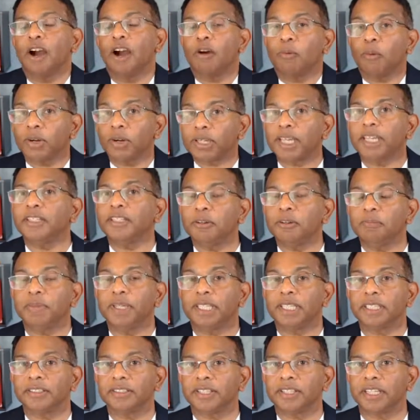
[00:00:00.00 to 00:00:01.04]
what are your
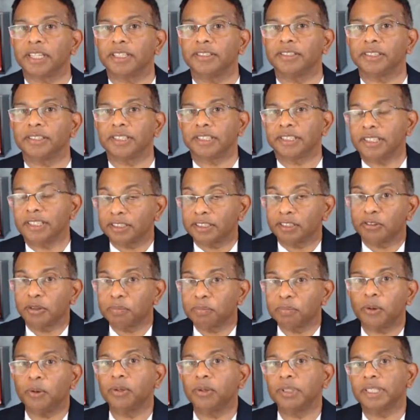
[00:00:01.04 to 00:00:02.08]
biggest challenges? It's a report